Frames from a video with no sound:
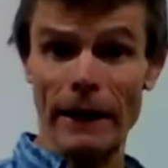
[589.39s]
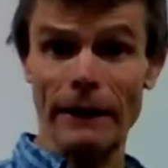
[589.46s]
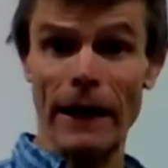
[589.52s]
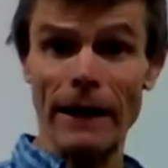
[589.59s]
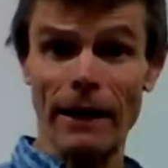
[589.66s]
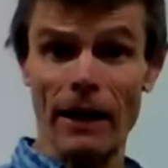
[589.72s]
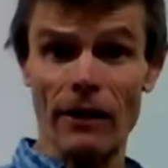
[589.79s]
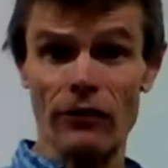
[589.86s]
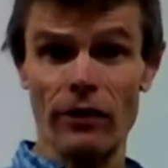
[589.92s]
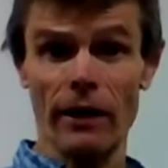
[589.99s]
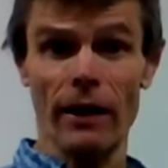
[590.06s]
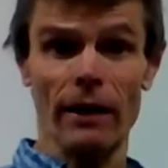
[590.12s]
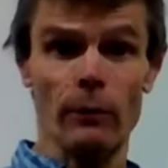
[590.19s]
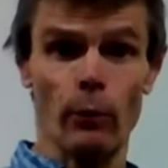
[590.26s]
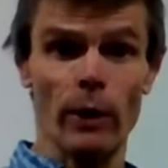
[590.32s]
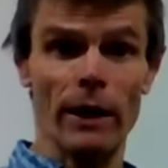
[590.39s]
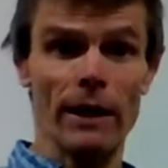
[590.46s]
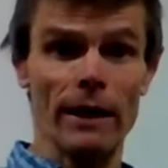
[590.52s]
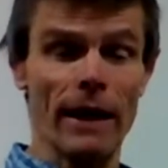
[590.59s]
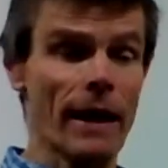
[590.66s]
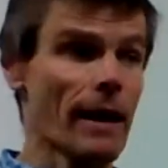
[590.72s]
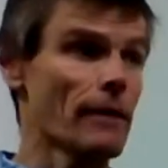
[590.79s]
Like I said, we
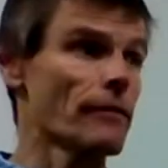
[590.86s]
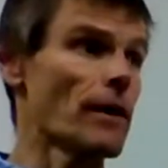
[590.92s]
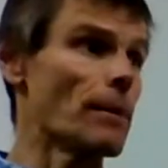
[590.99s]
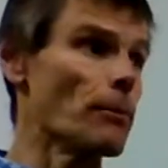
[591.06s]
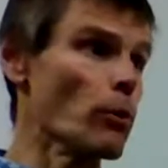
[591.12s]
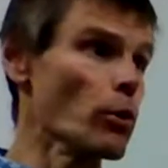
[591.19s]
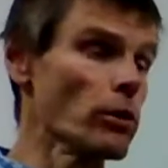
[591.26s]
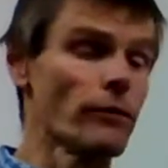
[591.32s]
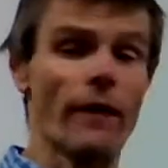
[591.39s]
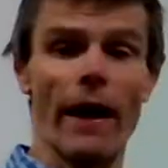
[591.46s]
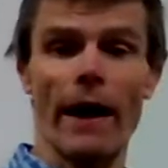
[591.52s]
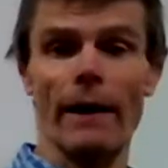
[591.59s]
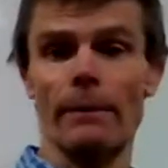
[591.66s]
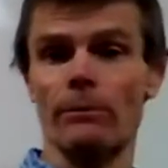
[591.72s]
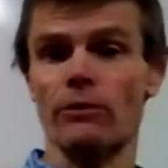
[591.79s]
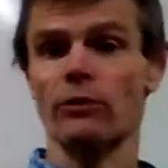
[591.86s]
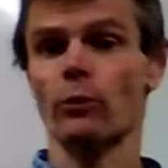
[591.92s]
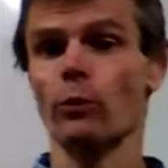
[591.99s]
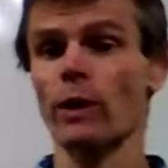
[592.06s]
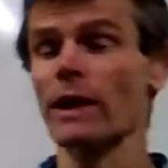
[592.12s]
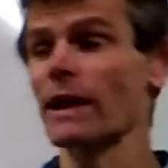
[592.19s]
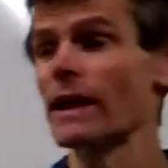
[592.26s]
can have a mole of atoms.
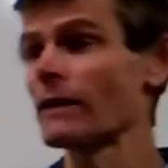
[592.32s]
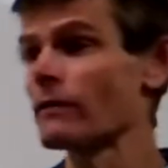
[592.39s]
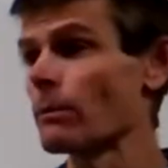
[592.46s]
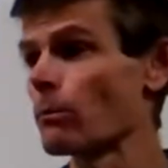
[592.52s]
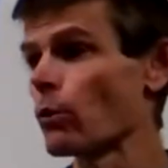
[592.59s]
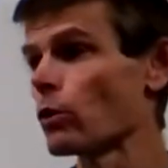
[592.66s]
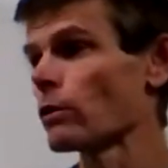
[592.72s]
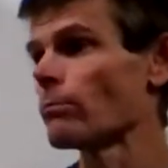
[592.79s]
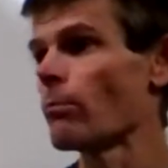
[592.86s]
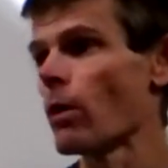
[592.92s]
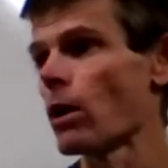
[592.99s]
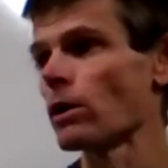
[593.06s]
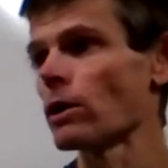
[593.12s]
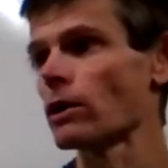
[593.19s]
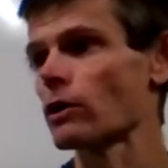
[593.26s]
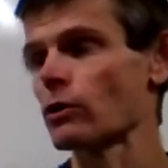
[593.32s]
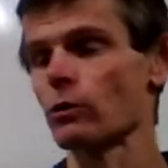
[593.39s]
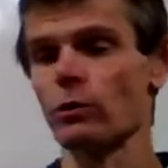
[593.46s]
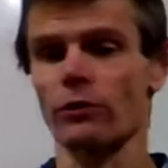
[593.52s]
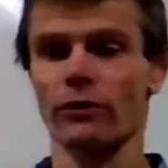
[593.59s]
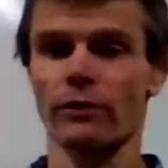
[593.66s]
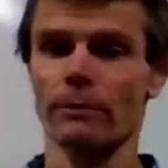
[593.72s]
We can have a mole of
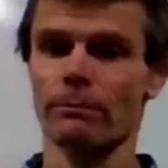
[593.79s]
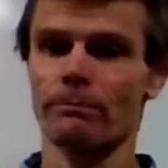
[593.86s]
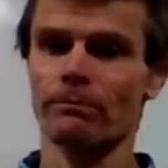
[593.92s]
molecules.